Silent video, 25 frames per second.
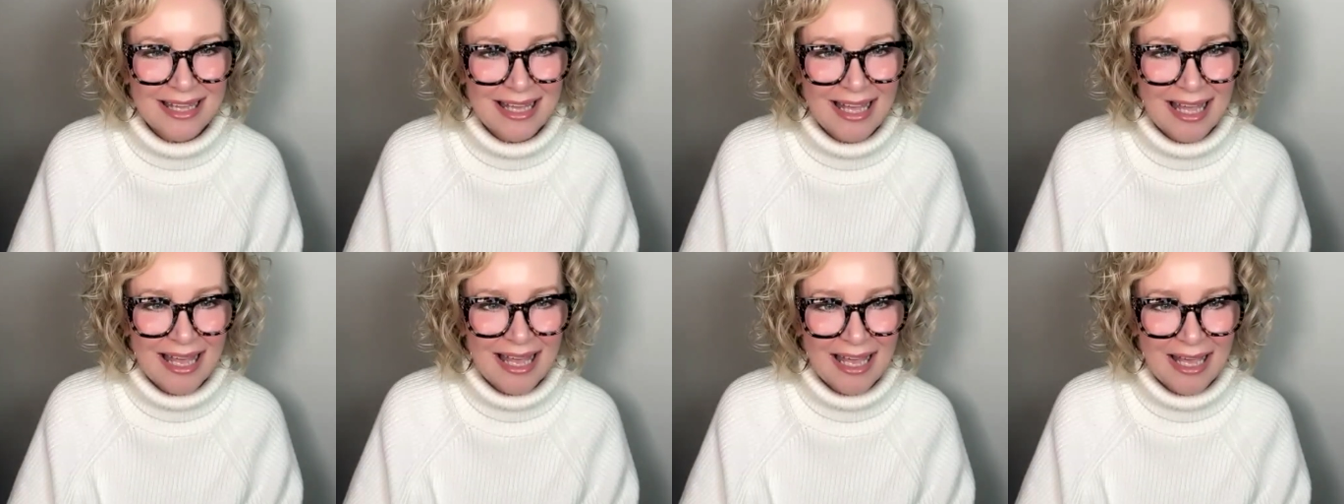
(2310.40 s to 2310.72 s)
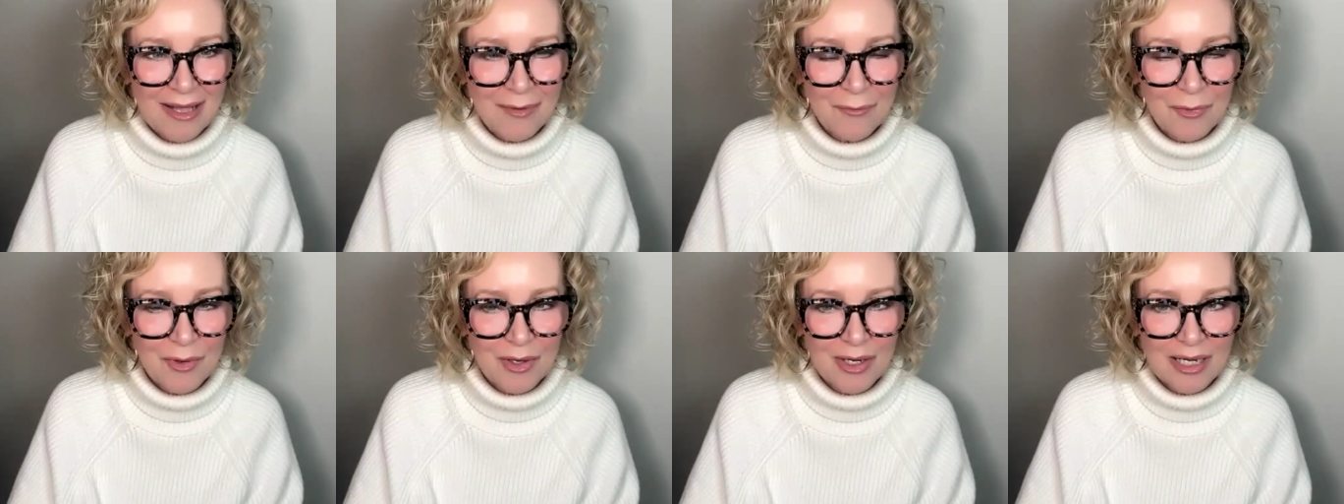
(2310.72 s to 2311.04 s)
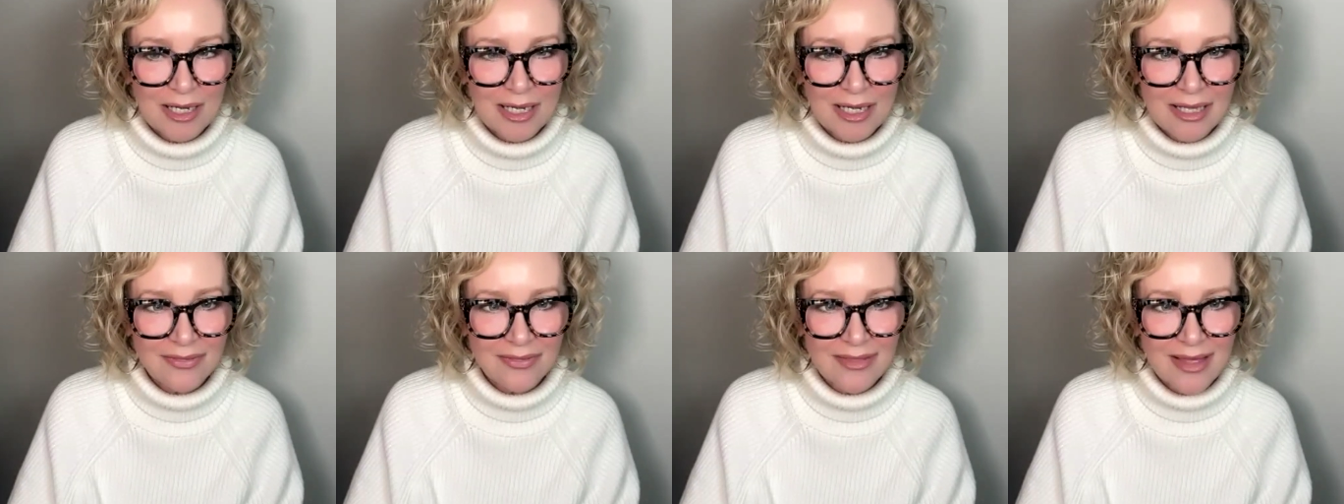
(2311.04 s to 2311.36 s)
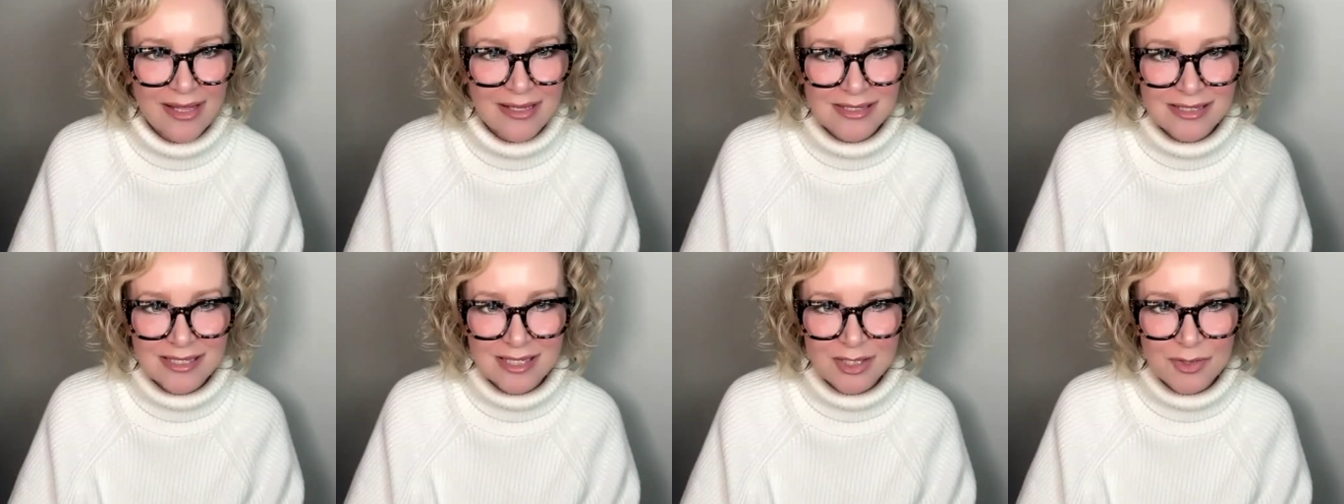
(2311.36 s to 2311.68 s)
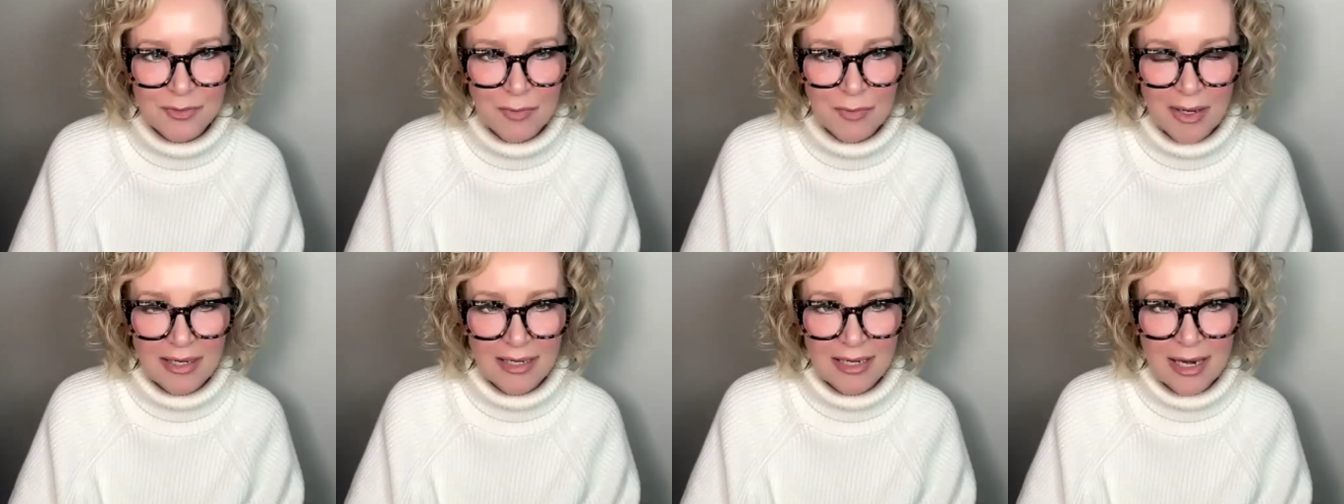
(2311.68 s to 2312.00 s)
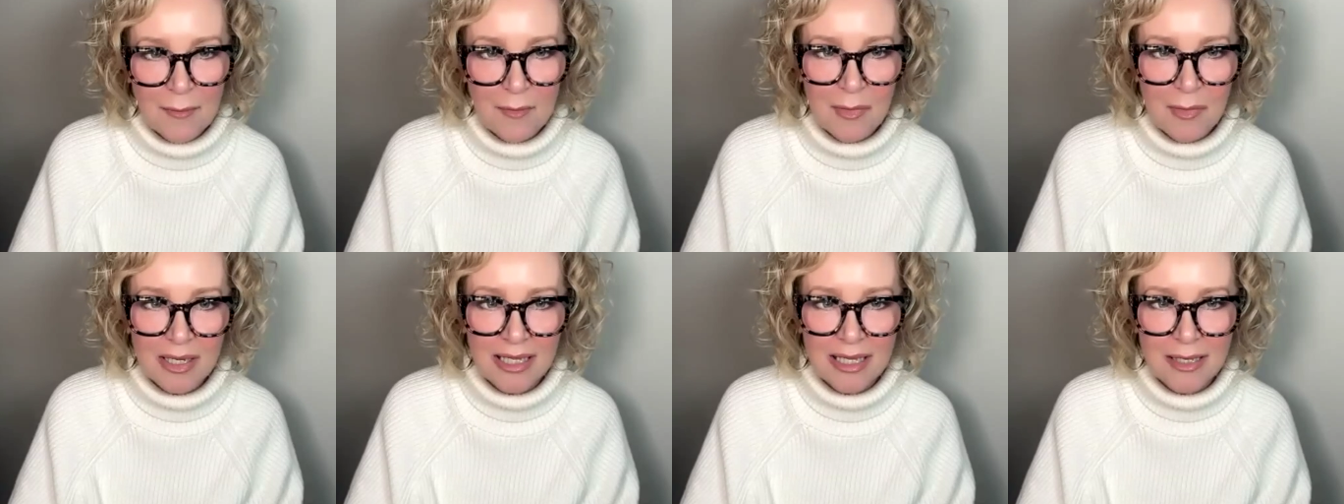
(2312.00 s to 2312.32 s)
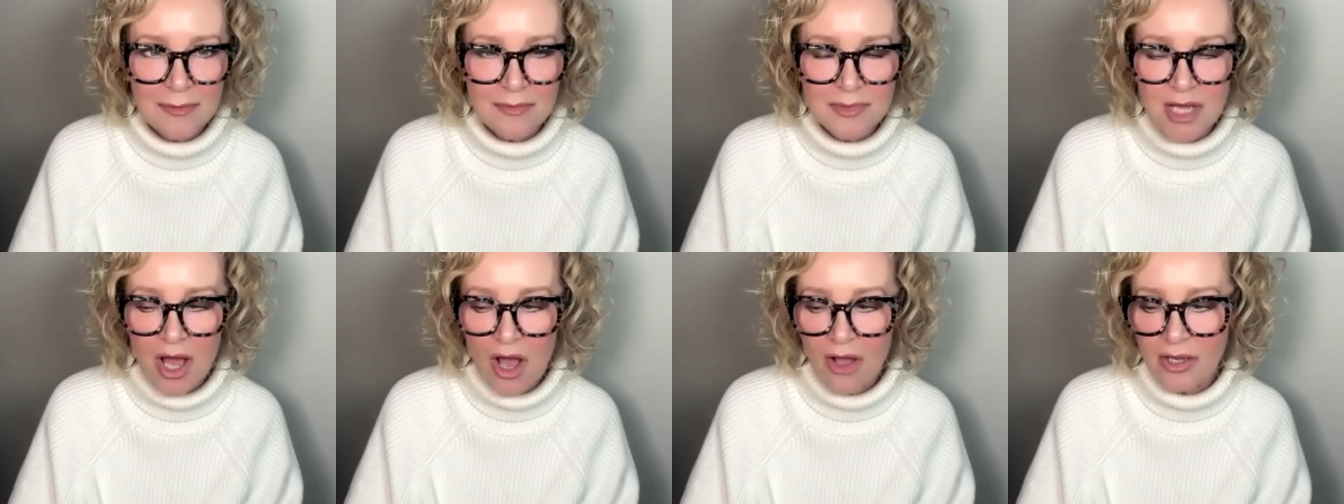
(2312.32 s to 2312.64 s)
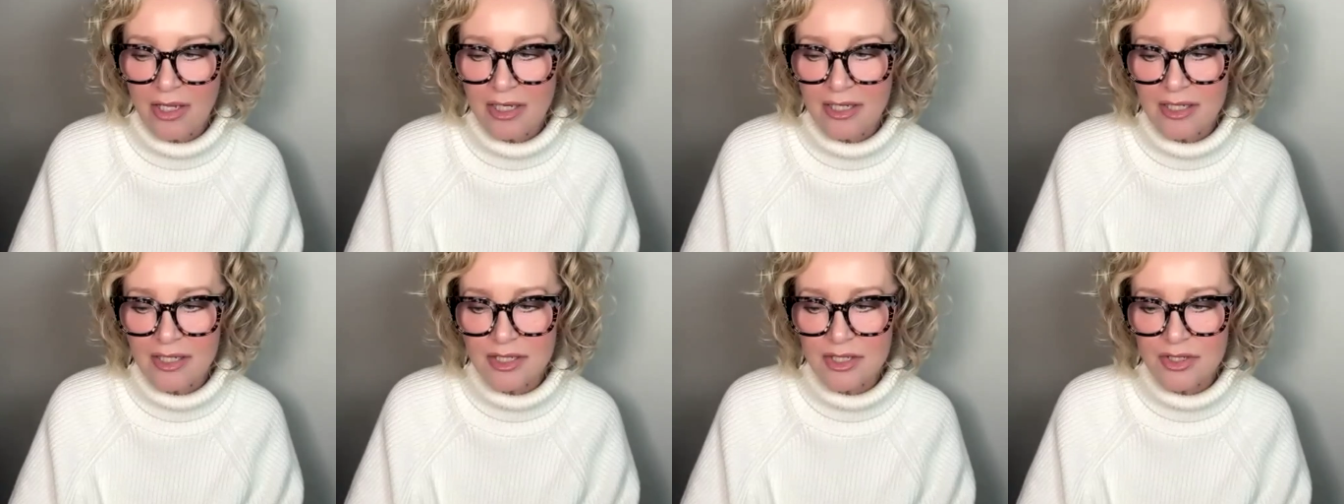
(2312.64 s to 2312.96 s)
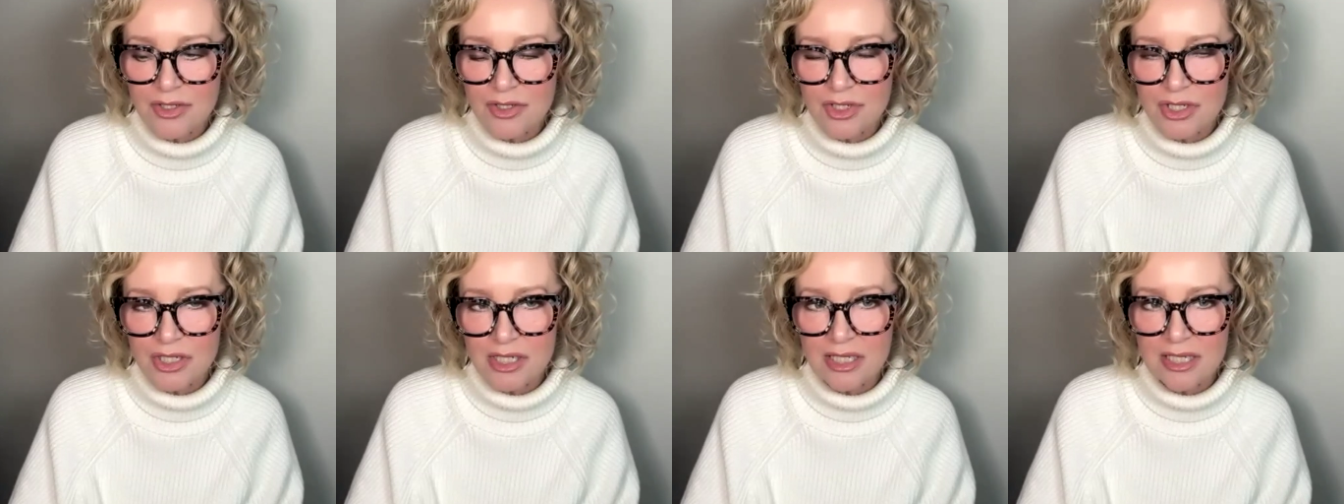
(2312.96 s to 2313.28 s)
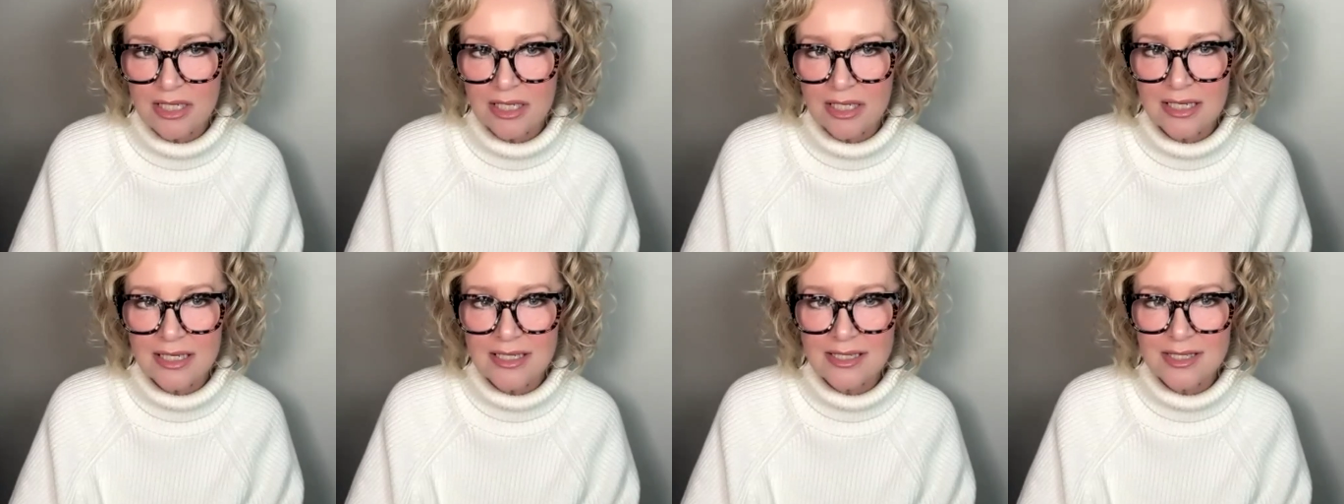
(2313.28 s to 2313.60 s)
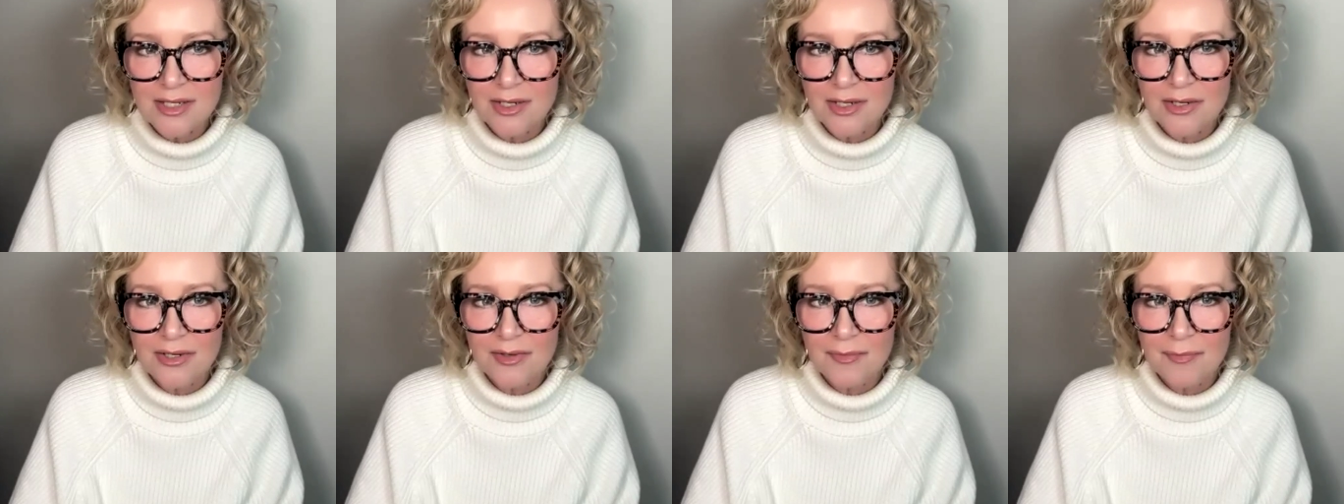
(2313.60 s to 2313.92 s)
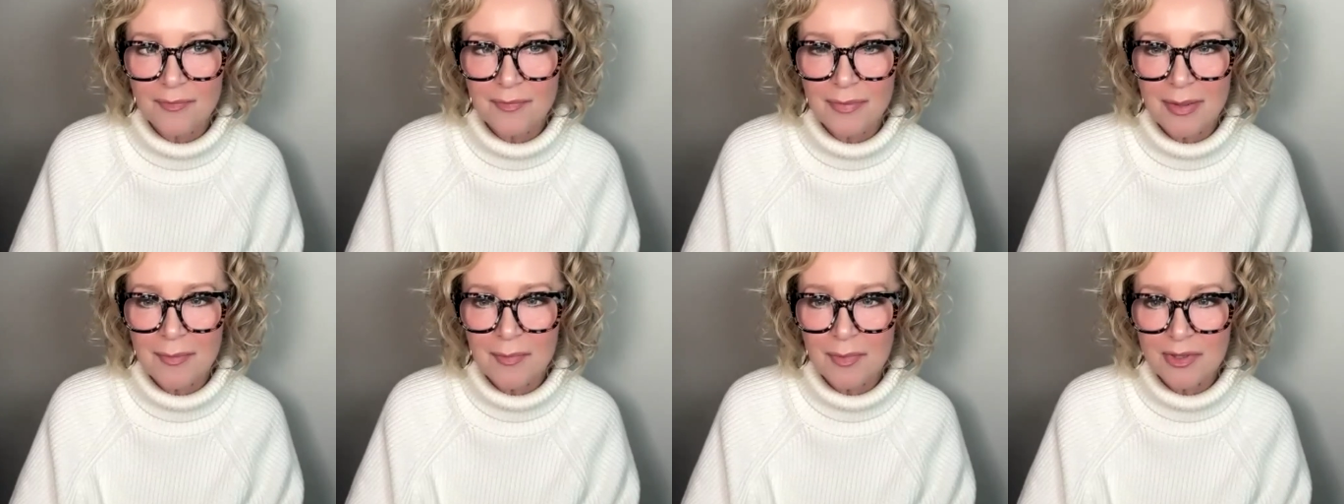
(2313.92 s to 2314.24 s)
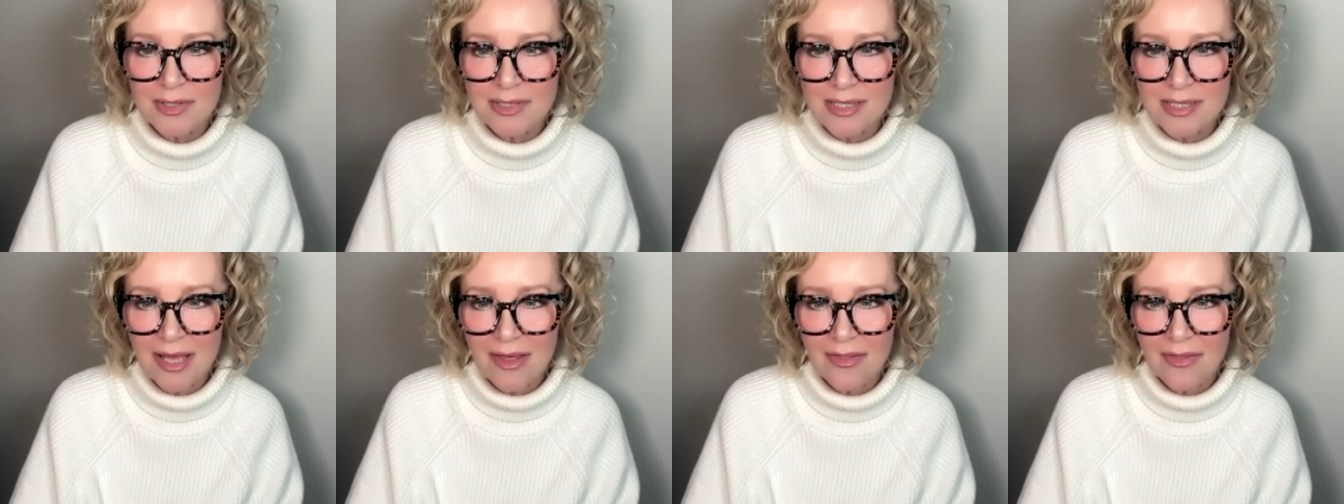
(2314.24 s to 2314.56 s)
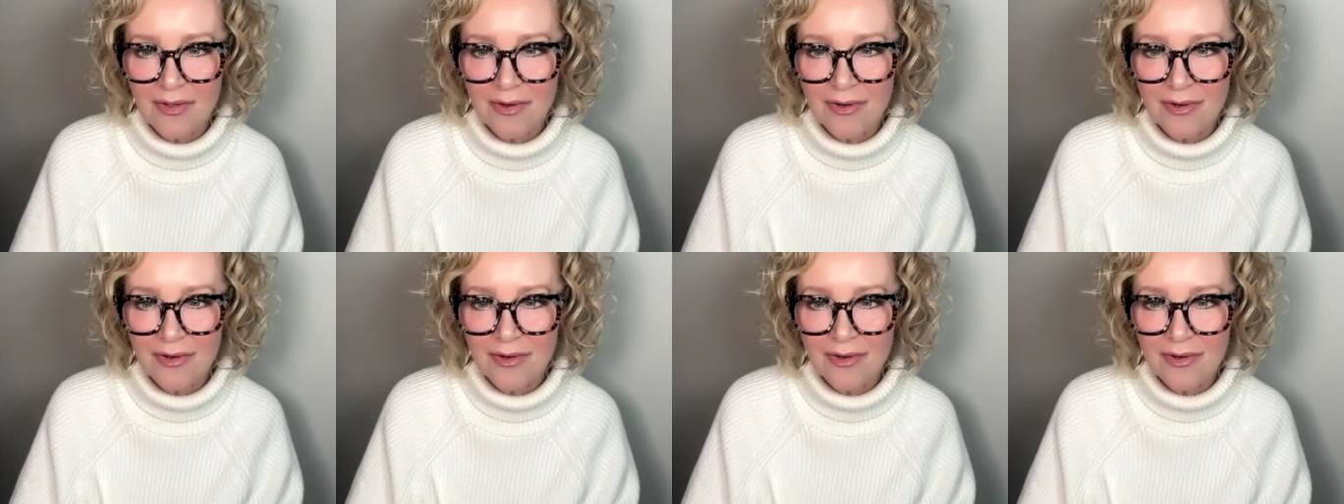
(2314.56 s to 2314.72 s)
And we're going to get that situated. I'm going to keep talking until she gets her people together.